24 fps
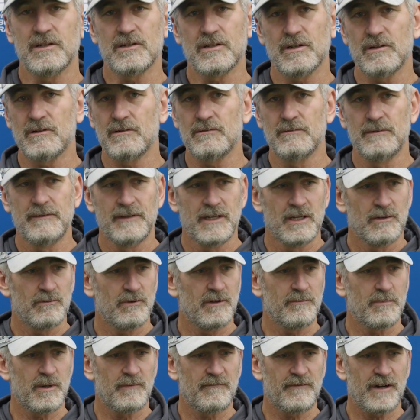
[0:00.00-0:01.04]
So
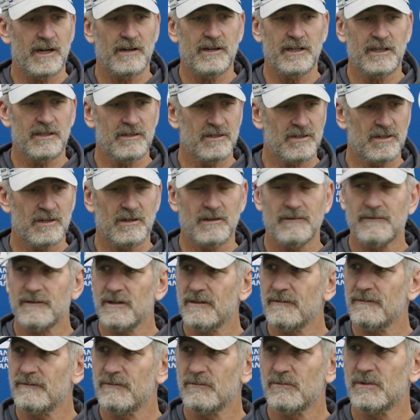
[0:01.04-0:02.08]
we've been very
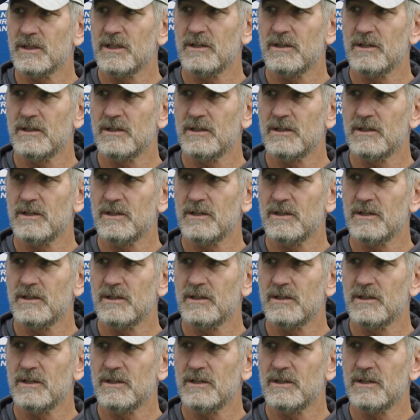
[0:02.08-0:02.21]
conservative.